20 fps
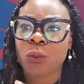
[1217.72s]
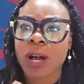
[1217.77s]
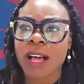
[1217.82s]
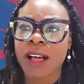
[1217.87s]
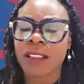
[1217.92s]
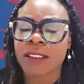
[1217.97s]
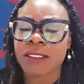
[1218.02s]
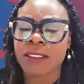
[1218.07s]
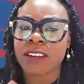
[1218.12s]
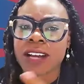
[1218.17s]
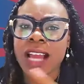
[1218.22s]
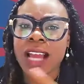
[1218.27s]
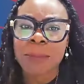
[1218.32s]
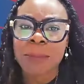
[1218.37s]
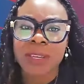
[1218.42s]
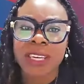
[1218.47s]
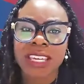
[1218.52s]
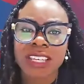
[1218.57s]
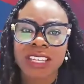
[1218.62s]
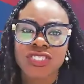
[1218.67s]
While their
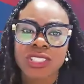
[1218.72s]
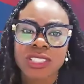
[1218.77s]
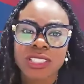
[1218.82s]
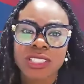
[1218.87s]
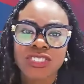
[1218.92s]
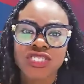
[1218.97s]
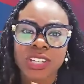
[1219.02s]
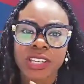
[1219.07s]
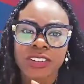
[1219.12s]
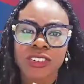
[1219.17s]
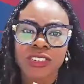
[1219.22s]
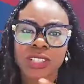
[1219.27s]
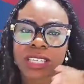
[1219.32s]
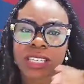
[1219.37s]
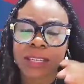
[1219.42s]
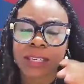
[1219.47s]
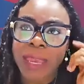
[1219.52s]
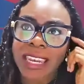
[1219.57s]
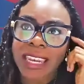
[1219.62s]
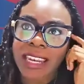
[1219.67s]
applications
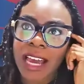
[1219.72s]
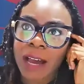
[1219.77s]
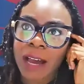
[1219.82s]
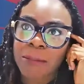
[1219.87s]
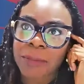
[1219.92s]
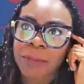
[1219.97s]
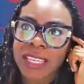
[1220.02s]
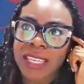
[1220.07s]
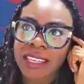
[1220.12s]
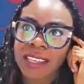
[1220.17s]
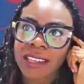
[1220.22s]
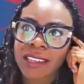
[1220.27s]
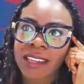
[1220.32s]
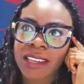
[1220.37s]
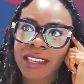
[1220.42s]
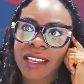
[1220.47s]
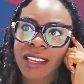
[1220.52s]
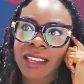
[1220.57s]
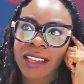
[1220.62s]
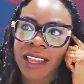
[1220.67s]
generally may not be
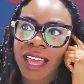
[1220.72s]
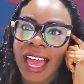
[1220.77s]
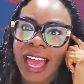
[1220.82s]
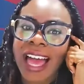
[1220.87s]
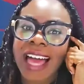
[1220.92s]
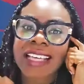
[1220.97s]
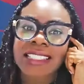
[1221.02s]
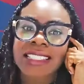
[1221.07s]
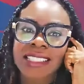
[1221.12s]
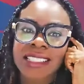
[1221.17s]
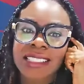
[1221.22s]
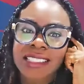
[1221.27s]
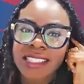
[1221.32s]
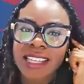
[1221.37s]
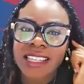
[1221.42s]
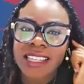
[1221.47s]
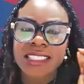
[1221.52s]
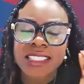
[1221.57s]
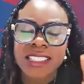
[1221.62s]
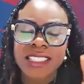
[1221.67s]
as
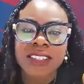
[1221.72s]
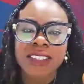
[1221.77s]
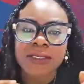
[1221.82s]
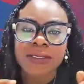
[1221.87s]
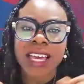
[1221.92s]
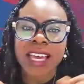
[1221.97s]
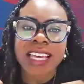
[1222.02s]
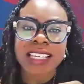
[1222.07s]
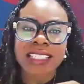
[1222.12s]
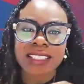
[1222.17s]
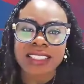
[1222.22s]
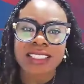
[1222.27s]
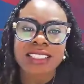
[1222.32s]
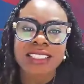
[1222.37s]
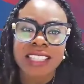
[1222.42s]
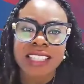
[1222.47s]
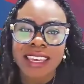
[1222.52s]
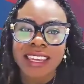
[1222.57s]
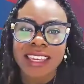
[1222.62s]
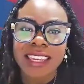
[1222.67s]
extensive as the
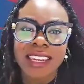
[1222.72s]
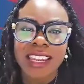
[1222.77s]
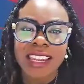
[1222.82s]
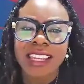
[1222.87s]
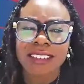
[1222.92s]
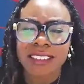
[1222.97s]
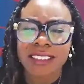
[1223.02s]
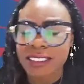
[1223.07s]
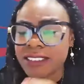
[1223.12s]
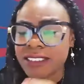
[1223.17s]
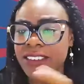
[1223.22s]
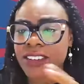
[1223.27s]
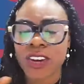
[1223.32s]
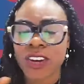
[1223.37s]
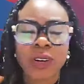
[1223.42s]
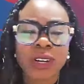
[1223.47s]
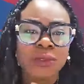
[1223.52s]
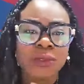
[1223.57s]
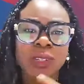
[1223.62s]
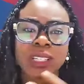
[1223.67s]
state, it
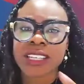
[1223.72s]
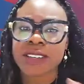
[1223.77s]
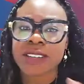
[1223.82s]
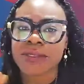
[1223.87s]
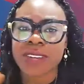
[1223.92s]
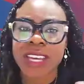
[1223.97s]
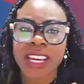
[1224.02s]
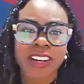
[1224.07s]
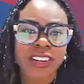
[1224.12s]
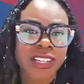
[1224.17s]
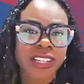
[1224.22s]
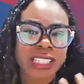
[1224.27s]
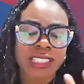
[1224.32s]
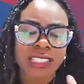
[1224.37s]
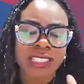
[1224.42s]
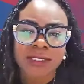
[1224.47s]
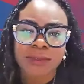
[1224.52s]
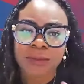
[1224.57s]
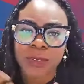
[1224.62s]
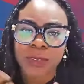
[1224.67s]
really
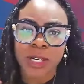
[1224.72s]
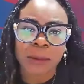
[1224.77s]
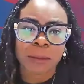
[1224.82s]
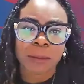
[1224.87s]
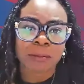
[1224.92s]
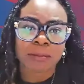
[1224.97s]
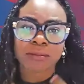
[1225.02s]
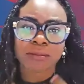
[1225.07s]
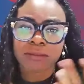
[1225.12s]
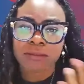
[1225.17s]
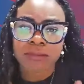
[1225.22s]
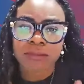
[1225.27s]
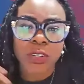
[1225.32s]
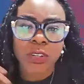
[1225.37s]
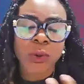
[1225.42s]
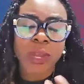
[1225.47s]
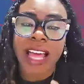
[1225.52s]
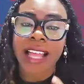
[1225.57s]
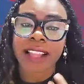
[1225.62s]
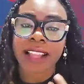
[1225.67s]
varies from
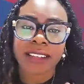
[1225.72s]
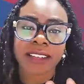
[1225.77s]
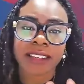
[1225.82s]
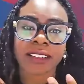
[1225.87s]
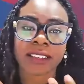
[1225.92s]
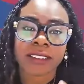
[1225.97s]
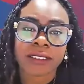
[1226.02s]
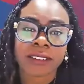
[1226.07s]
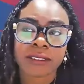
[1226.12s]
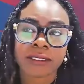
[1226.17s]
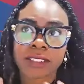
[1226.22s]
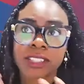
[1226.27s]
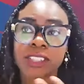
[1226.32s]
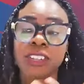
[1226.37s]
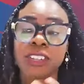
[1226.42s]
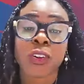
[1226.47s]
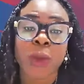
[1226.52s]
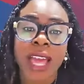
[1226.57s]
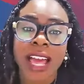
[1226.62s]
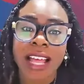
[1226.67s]
locality
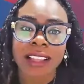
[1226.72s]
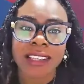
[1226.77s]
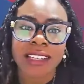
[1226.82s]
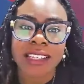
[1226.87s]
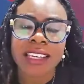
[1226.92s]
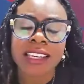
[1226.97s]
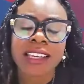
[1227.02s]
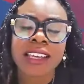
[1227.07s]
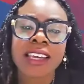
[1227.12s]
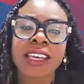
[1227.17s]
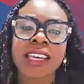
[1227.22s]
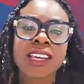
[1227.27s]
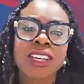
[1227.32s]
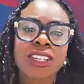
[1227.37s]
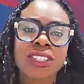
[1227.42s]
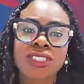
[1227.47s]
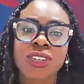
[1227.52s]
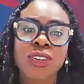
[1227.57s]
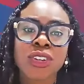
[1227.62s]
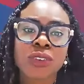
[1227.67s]
to locality.
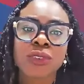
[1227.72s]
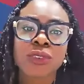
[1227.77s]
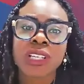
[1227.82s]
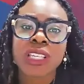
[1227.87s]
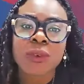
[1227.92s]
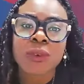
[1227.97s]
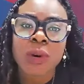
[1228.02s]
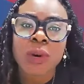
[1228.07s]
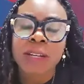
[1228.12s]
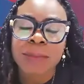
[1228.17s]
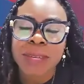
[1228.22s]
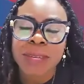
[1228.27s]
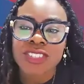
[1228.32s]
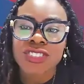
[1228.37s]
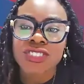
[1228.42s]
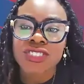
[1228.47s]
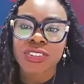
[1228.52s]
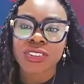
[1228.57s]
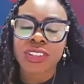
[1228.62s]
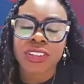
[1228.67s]
So you really want to
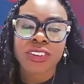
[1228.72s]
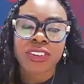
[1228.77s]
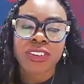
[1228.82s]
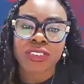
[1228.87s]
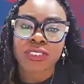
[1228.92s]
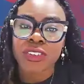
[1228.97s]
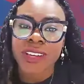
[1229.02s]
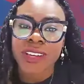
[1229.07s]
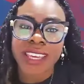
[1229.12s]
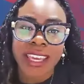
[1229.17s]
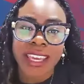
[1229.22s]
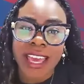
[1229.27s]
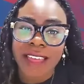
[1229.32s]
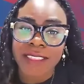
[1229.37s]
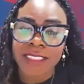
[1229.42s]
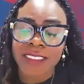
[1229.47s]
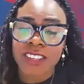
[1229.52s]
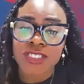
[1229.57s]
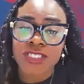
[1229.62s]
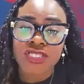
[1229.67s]
make sure that you're looking
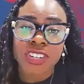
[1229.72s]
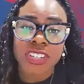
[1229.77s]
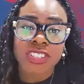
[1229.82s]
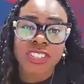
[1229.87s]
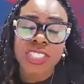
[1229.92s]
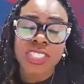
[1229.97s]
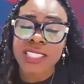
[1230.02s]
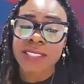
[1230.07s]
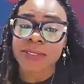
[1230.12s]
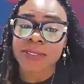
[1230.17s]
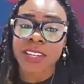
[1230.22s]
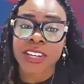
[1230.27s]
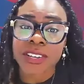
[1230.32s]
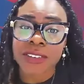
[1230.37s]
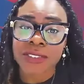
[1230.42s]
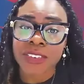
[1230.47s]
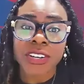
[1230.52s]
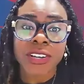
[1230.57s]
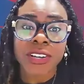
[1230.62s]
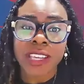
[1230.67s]
at the instructions
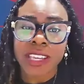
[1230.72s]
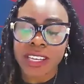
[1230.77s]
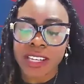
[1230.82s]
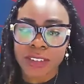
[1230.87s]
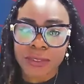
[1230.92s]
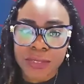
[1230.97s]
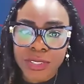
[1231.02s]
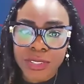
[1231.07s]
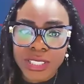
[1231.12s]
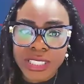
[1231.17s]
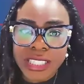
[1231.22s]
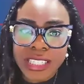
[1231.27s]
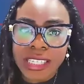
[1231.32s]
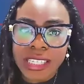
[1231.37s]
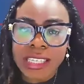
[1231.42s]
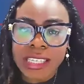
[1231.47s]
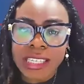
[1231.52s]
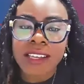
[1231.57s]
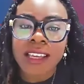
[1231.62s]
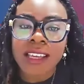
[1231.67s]
very, very
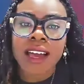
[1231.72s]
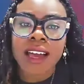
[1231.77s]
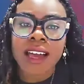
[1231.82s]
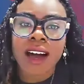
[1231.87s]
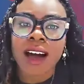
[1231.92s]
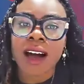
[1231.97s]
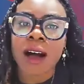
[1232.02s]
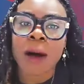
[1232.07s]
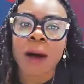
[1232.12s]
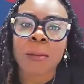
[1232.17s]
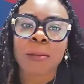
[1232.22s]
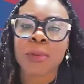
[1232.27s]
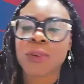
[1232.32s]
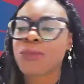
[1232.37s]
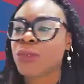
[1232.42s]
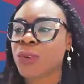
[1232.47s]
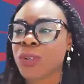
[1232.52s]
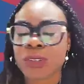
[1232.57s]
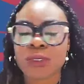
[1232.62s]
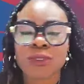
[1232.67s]
carefully,
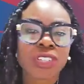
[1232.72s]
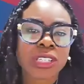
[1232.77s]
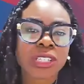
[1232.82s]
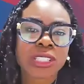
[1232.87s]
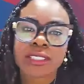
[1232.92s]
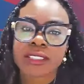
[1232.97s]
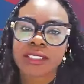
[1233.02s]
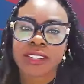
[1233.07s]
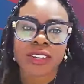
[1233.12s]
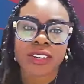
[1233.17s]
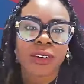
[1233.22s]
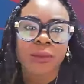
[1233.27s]
before you just,